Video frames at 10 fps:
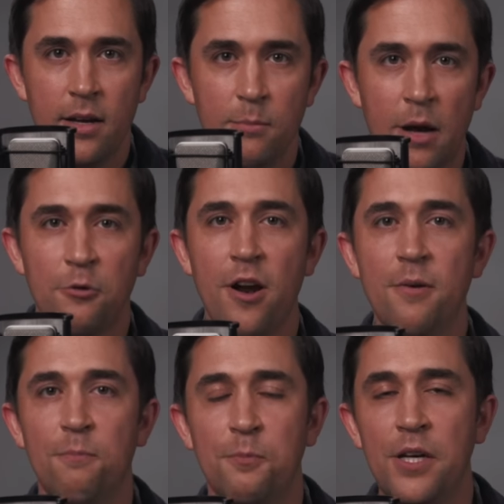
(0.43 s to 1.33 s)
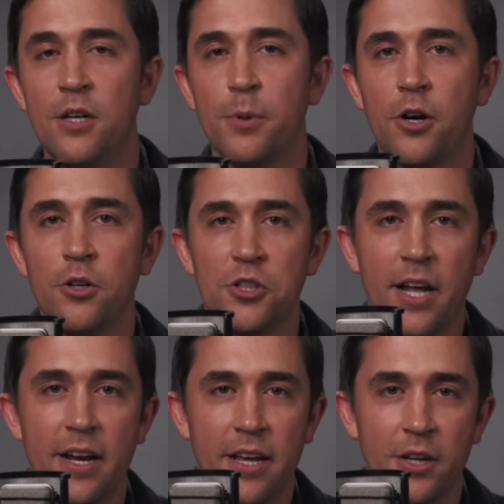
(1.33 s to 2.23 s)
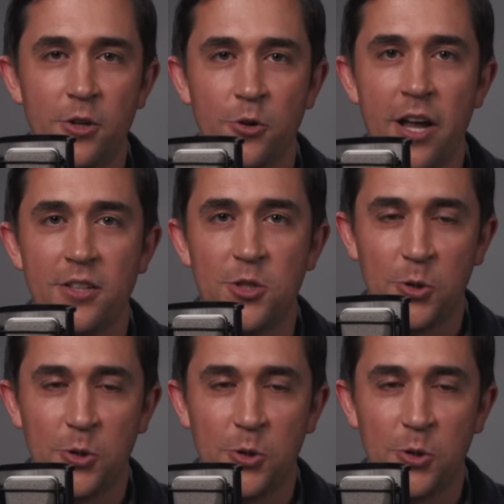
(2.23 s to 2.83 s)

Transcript: My friend Peter Boghossian had a great